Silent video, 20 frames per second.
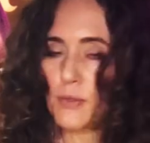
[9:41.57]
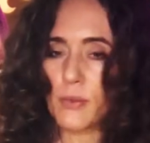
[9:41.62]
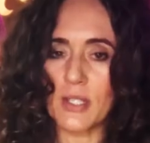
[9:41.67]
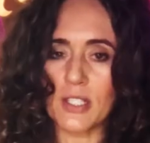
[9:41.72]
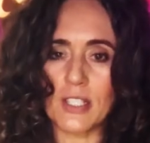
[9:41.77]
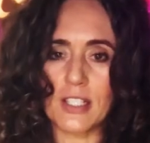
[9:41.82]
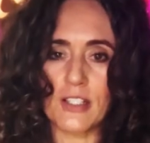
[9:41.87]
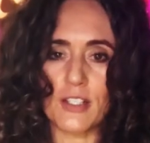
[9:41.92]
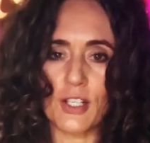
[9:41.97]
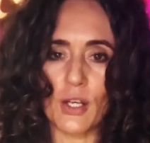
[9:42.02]

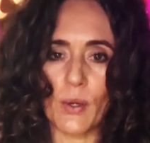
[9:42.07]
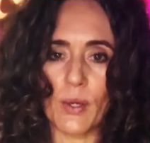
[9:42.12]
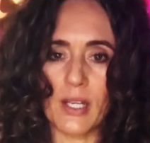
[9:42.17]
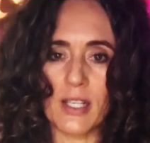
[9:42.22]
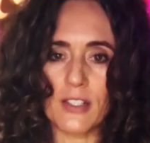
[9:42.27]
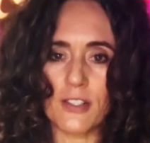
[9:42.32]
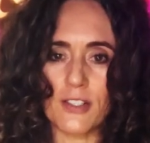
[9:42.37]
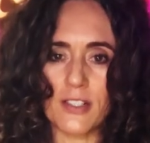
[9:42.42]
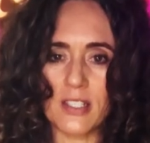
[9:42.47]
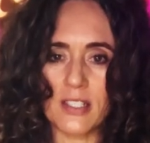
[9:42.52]
she's going.
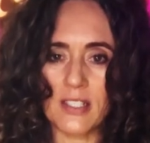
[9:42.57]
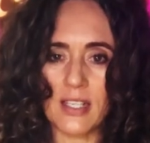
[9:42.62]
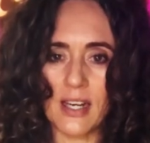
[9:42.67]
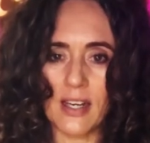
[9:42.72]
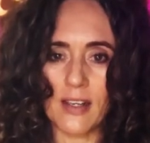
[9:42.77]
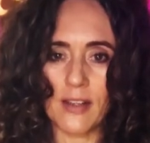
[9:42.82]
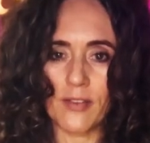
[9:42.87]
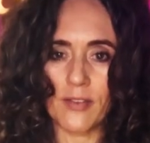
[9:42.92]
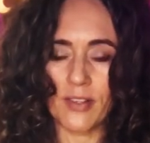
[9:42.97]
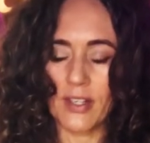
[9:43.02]
So she's kind
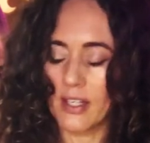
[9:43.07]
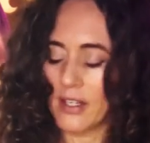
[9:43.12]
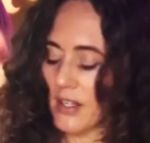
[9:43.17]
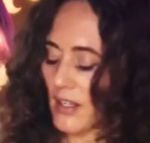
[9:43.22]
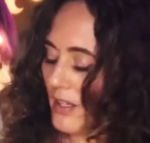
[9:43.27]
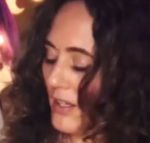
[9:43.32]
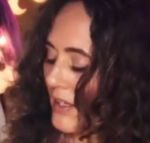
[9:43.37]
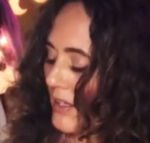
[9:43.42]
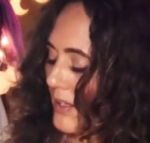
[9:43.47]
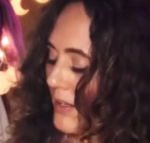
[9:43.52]
of,
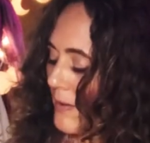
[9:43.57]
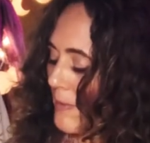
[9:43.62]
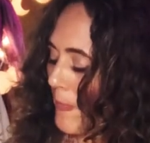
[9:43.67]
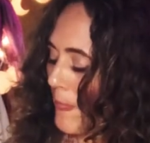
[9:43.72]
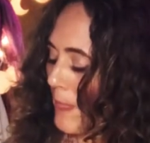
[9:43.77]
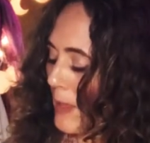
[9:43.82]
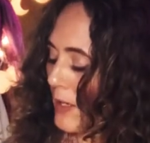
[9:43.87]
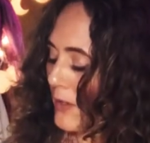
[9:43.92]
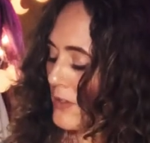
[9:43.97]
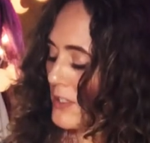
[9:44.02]

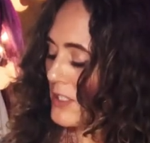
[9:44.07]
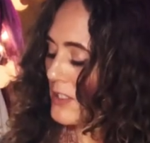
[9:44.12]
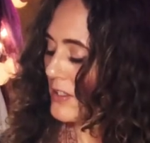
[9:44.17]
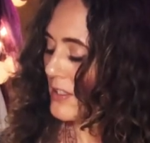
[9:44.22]
you know, she's got